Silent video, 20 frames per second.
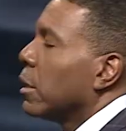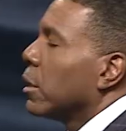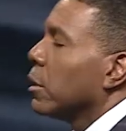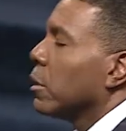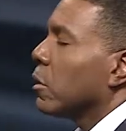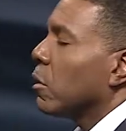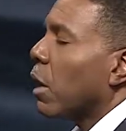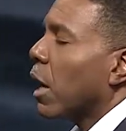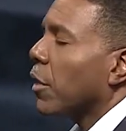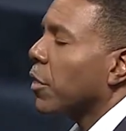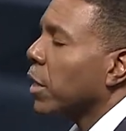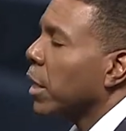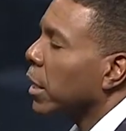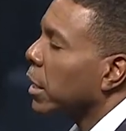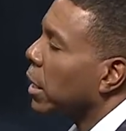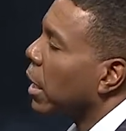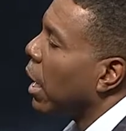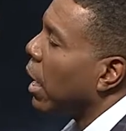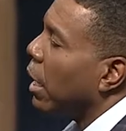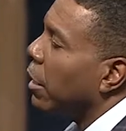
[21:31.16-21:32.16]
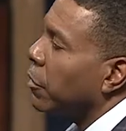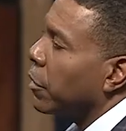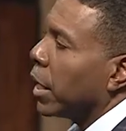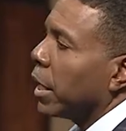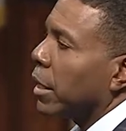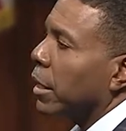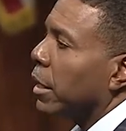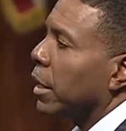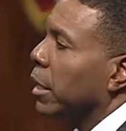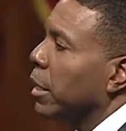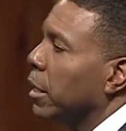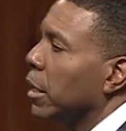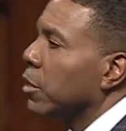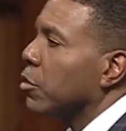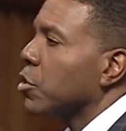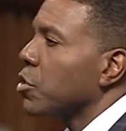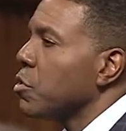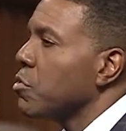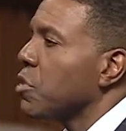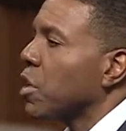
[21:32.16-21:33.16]
You know, I thank God that in
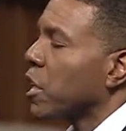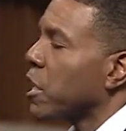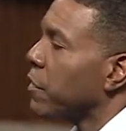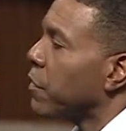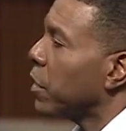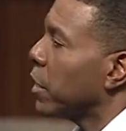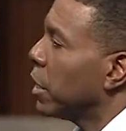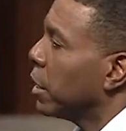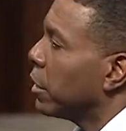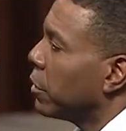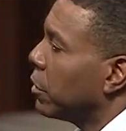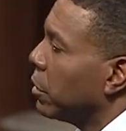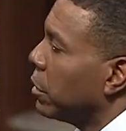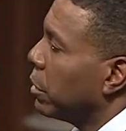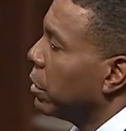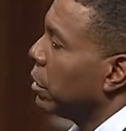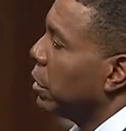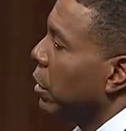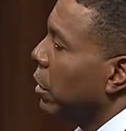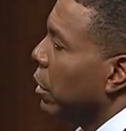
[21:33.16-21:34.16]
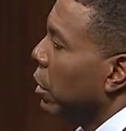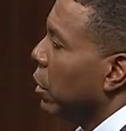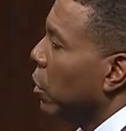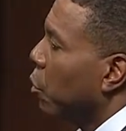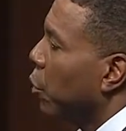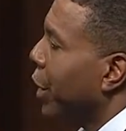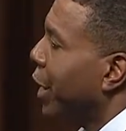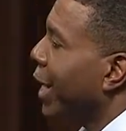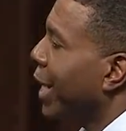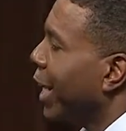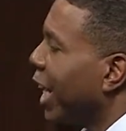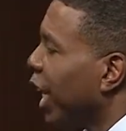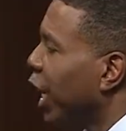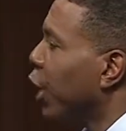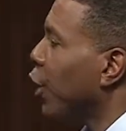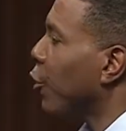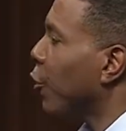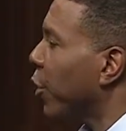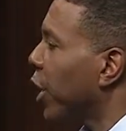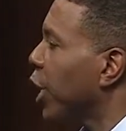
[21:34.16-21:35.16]
this new covenant, we can
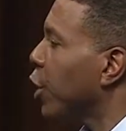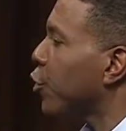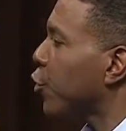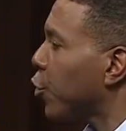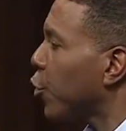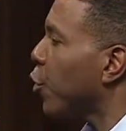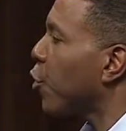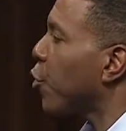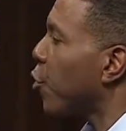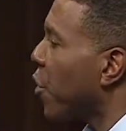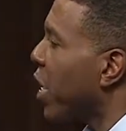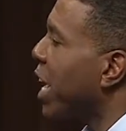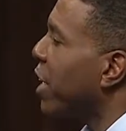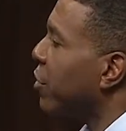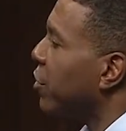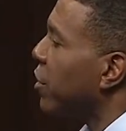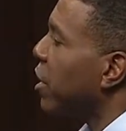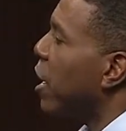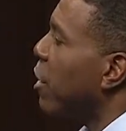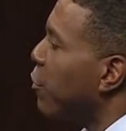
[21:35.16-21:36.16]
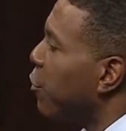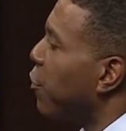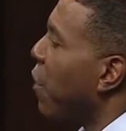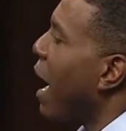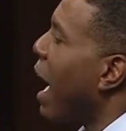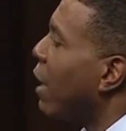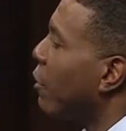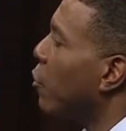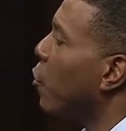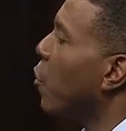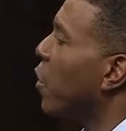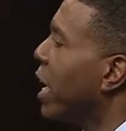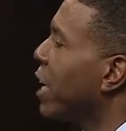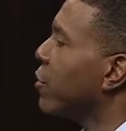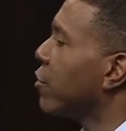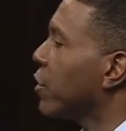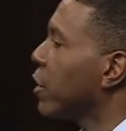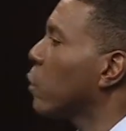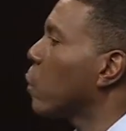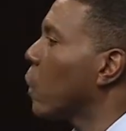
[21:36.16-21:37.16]
enter into a rest and find
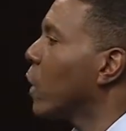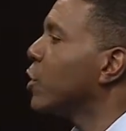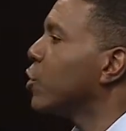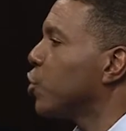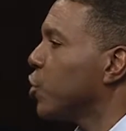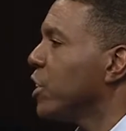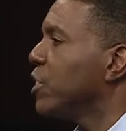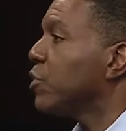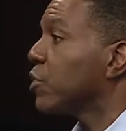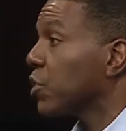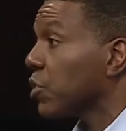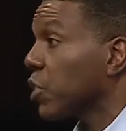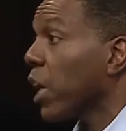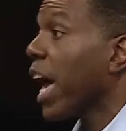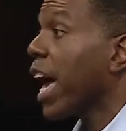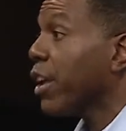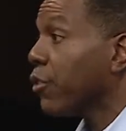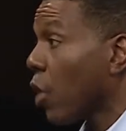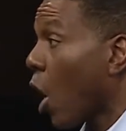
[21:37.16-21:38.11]
rest in what Jesus has